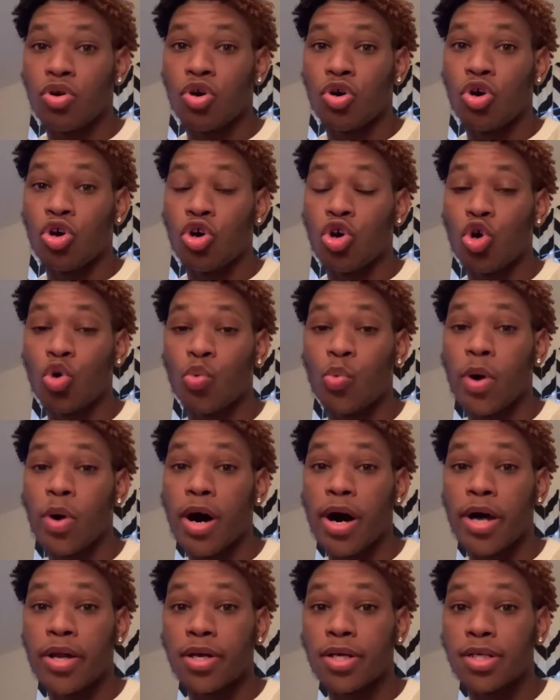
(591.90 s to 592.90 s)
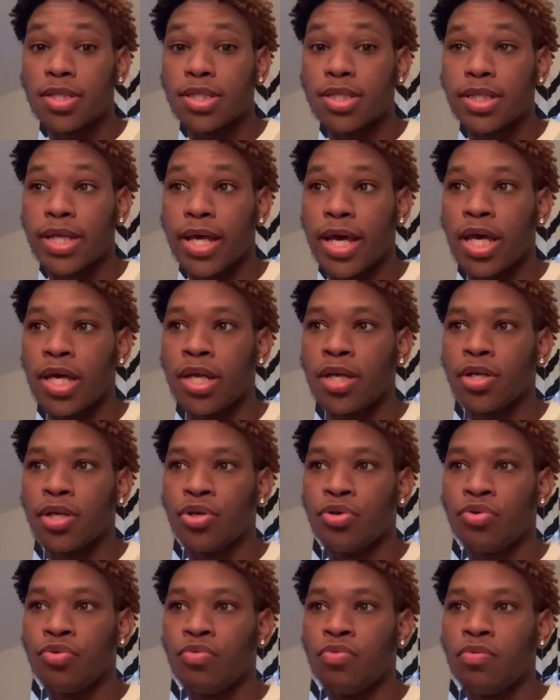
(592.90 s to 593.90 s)
who will understand
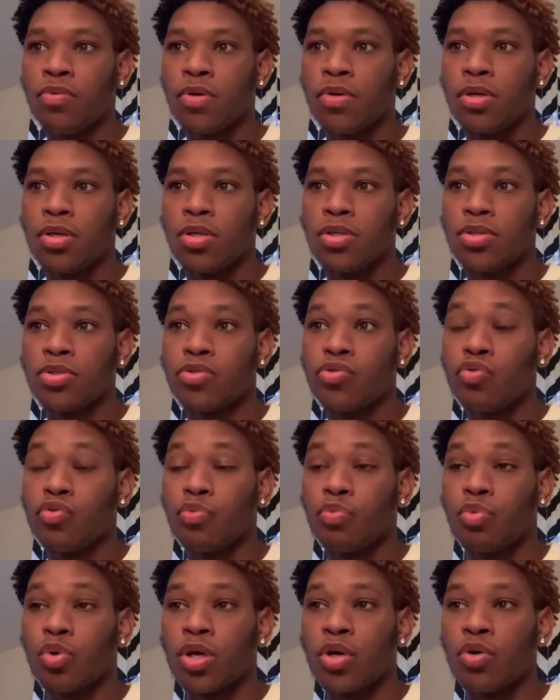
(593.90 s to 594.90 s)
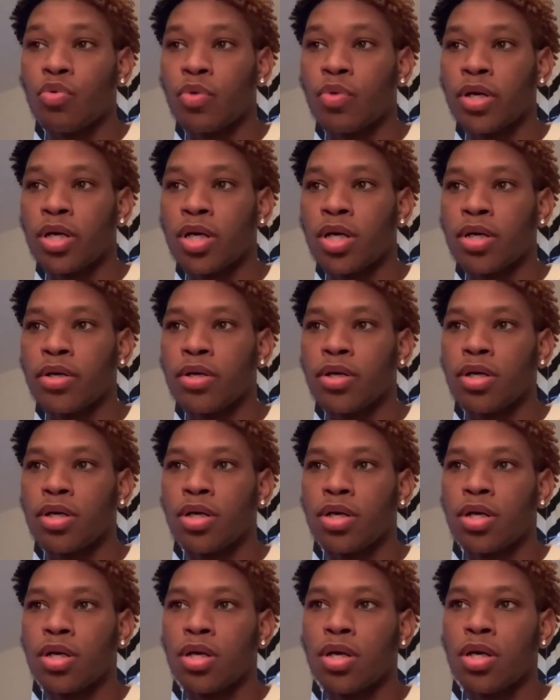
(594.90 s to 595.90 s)
you to the point where
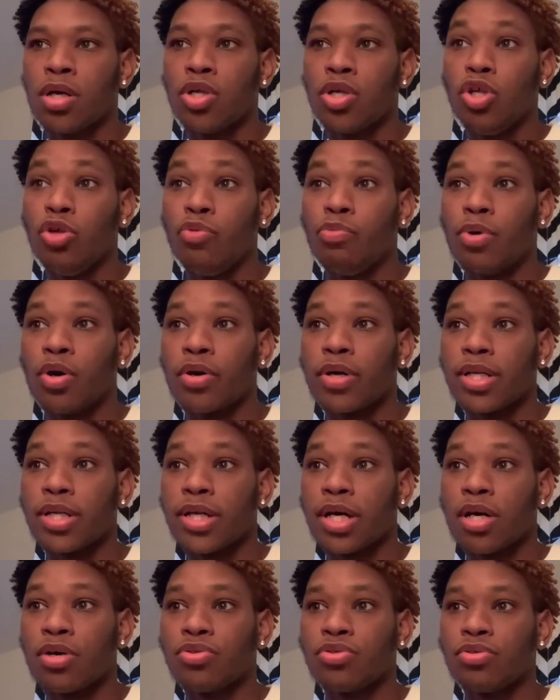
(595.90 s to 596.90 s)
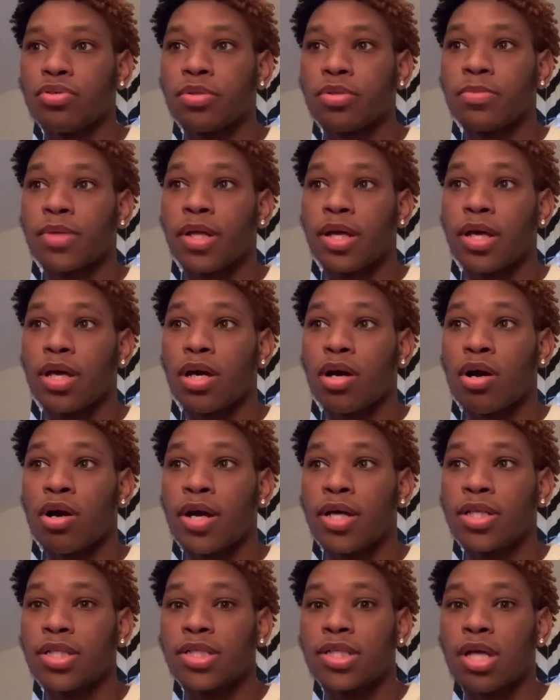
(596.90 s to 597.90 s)
you broke it down to them, like, all right,
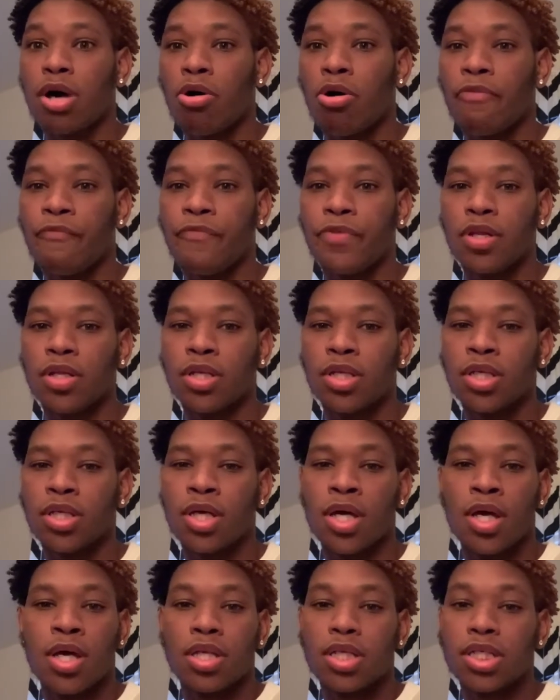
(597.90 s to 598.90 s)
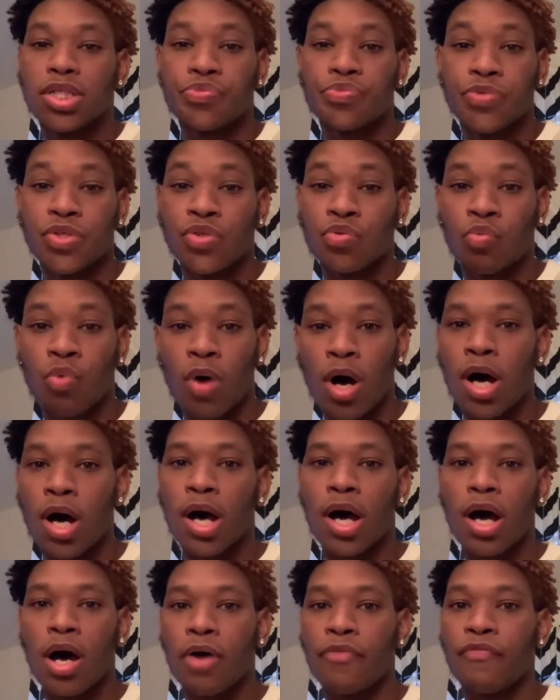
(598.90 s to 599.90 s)
this is how I'm feeling. This is the reason why
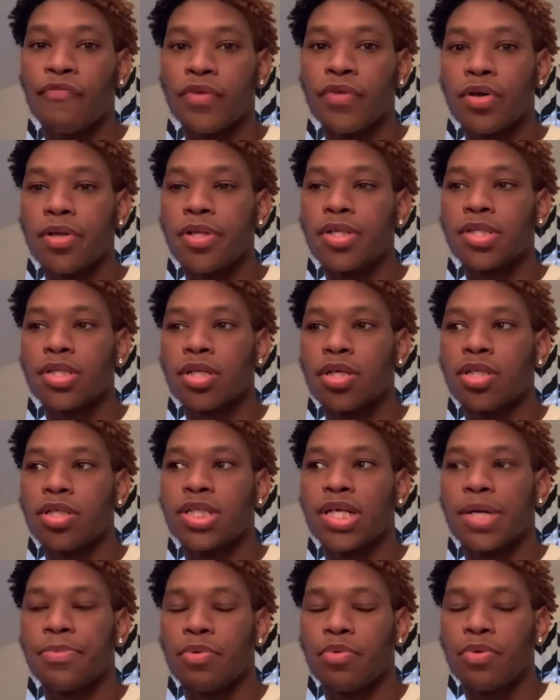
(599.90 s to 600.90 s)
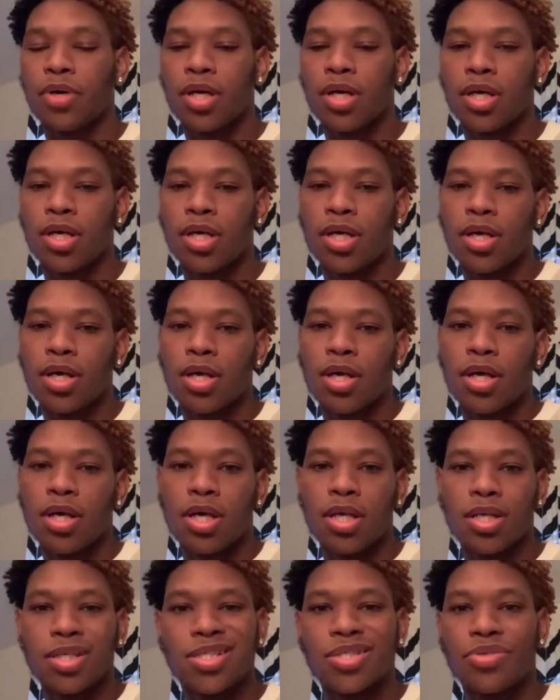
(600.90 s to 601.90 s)
I feel this certain type of way. And
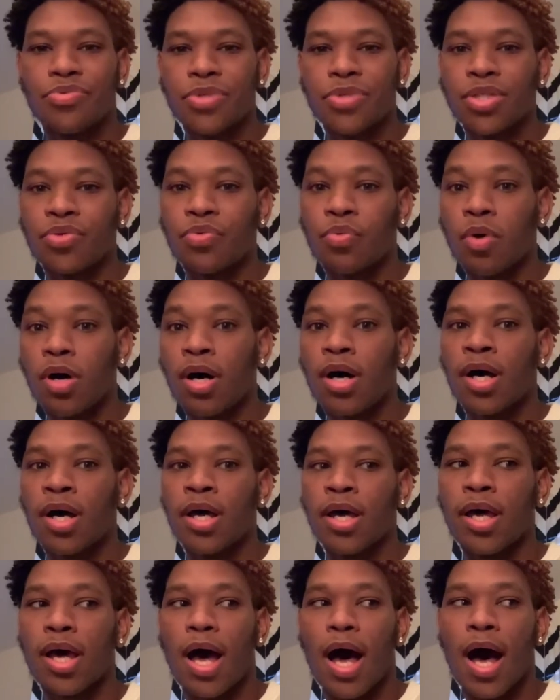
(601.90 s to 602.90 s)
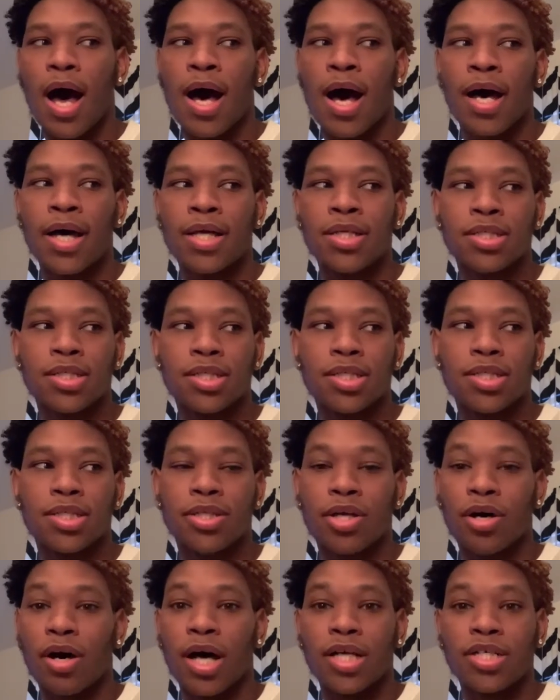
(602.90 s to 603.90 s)
it's the reason why I just
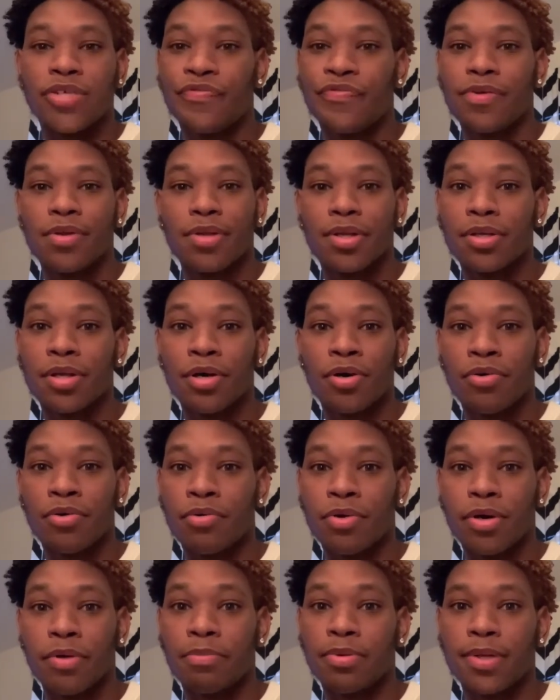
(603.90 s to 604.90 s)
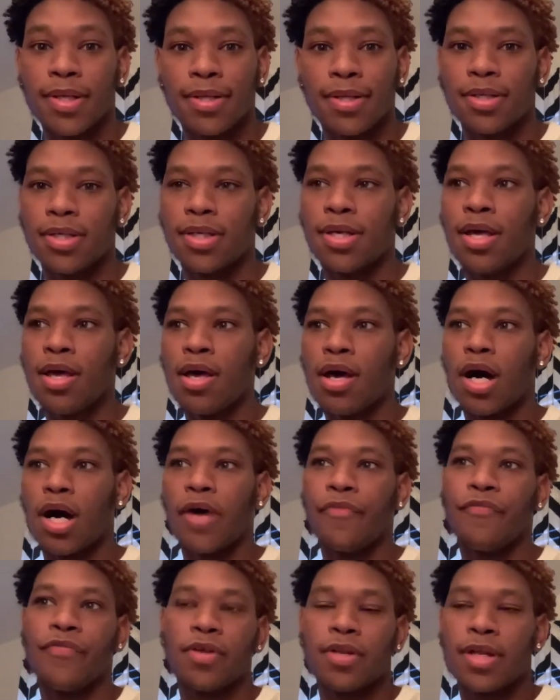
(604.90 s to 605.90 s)
feel alone completely. I
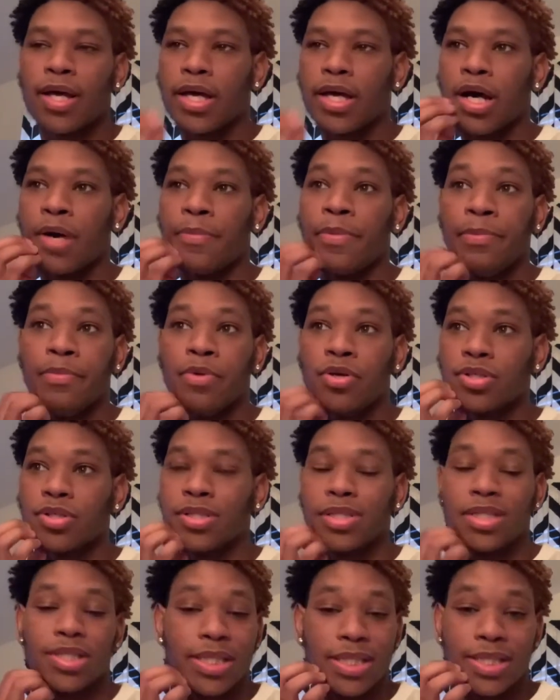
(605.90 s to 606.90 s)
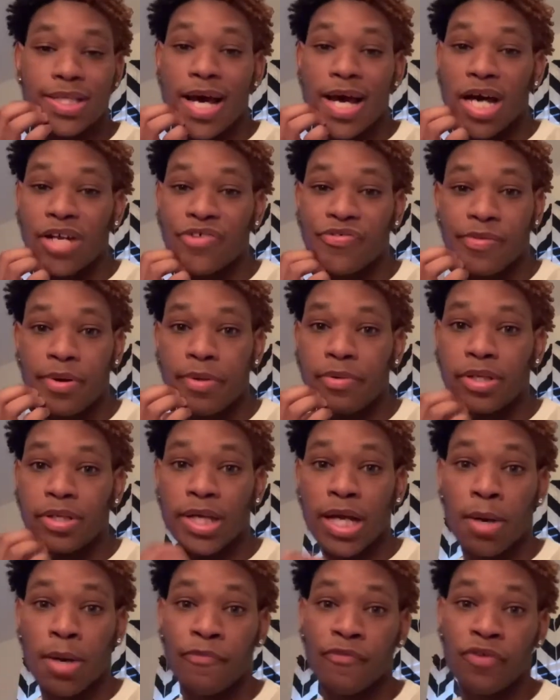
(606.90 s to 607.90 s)
feel like I'm emotionally detached from everything.
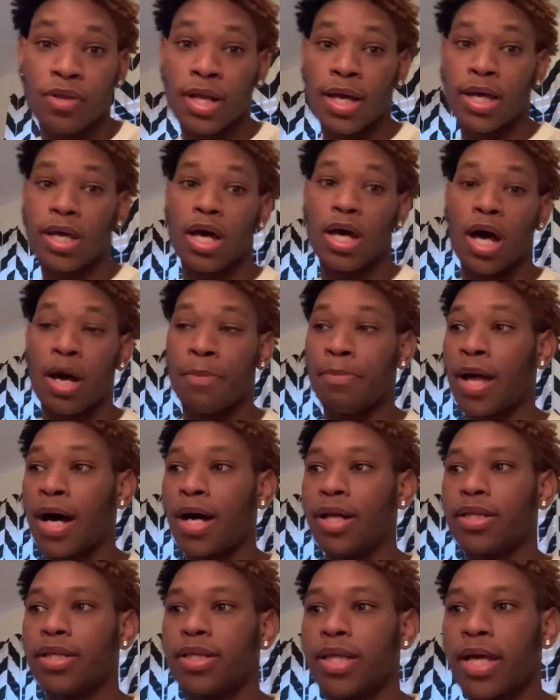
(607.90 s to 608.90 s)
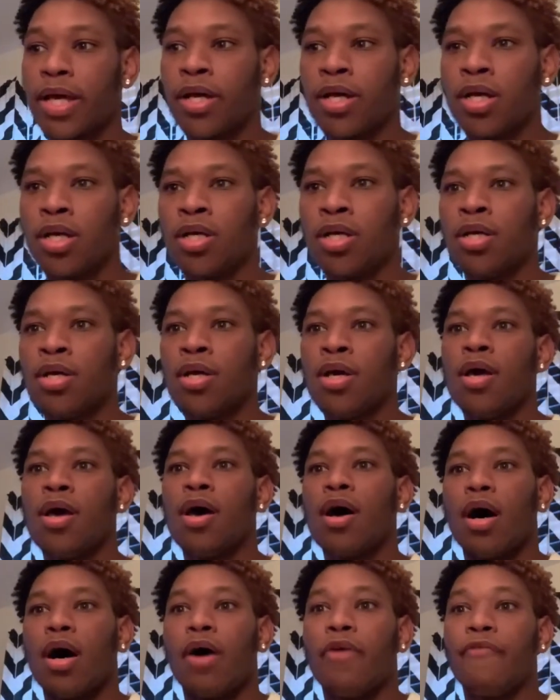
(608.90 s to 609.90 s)
I feel like I'm not there.
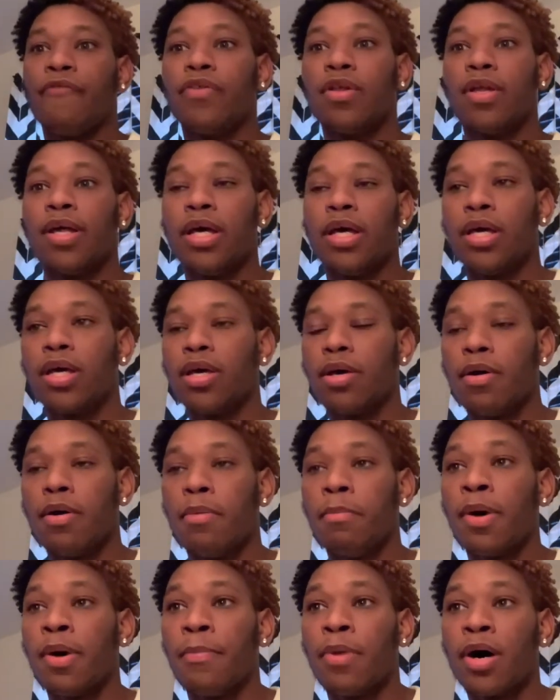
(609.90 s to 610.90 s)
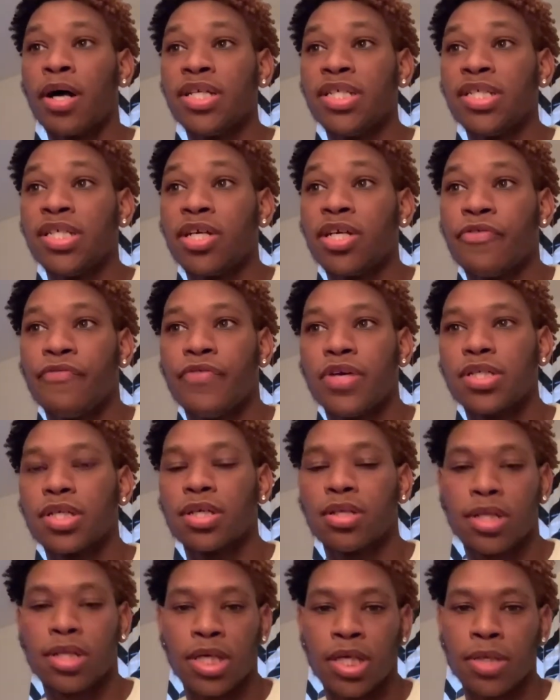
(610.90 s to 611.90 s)
I feel like my body's here
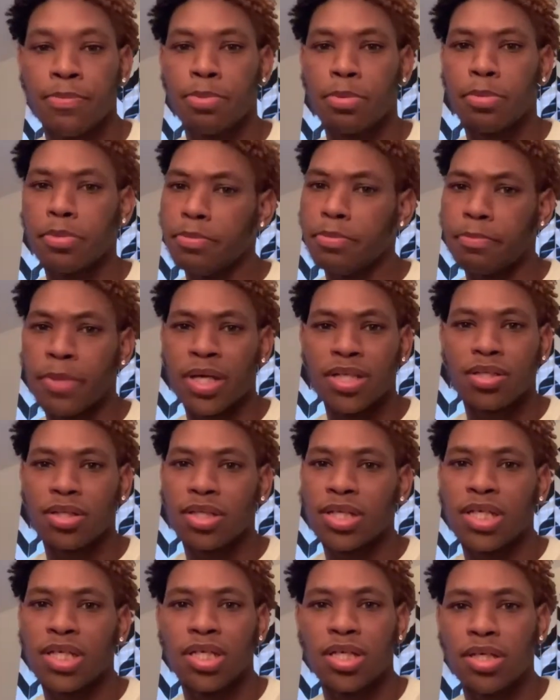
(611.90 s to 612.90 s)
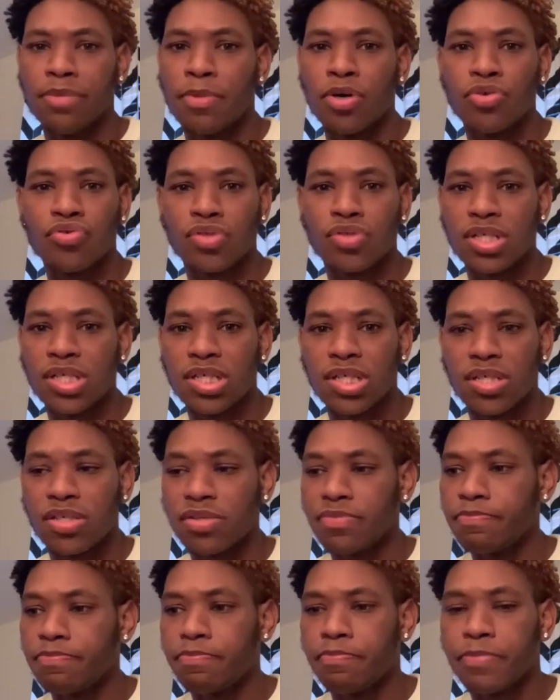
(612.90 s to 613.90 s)
physically, but mentally, emotionally,
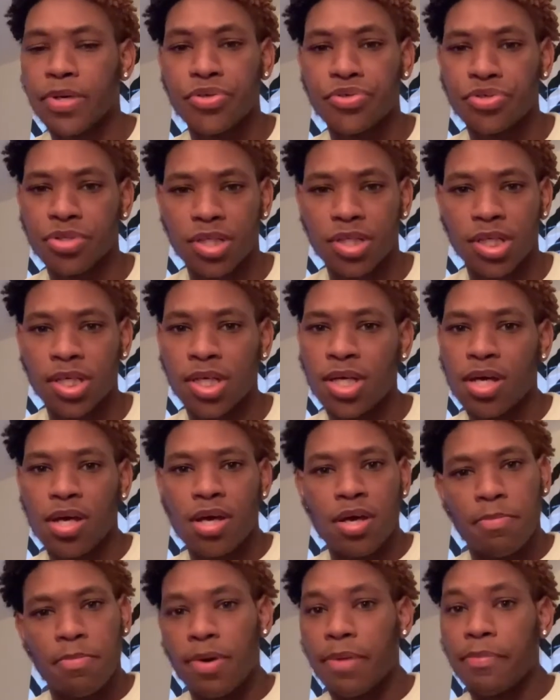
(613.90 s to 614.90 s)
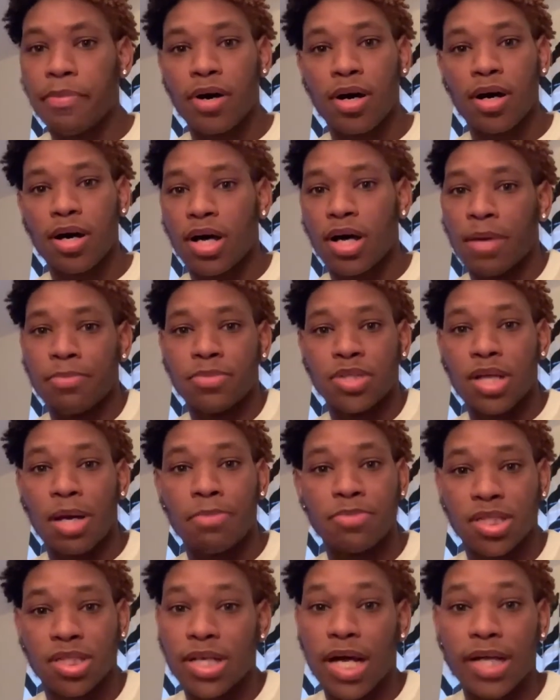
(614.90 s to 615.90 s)
spiritually, my body, I'm
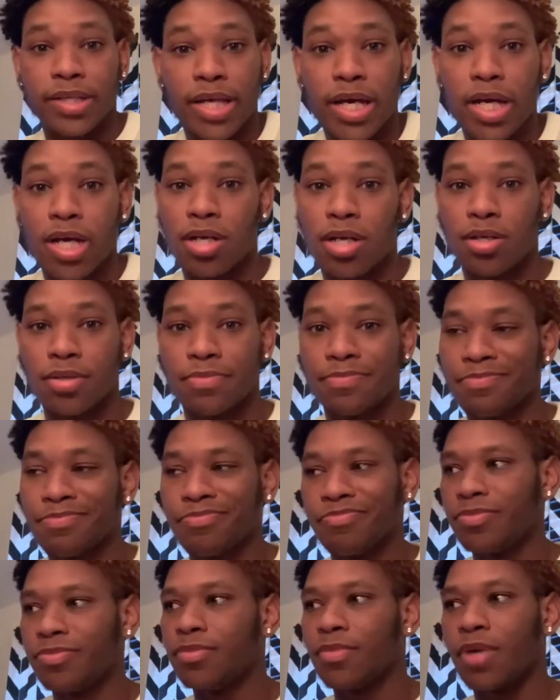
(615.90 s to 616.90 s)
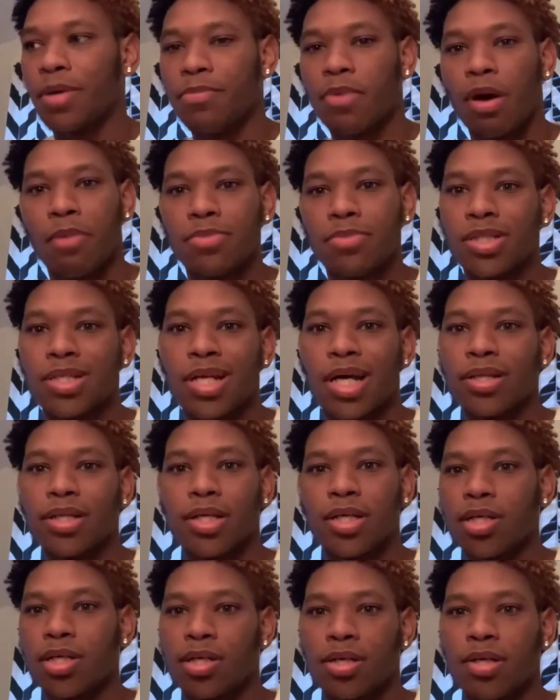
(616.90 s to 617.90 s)
just not there. I'm just not there.